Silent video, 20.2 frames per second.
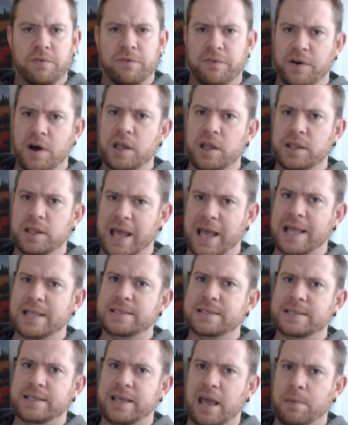
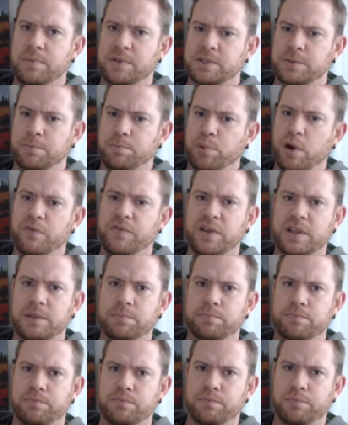landscape. It's a
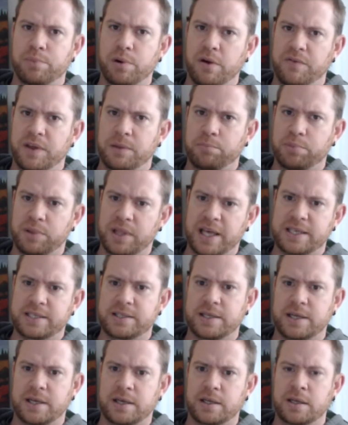perfect
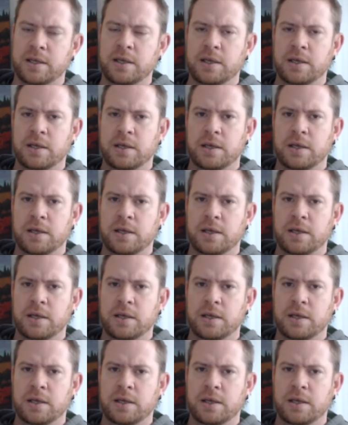place to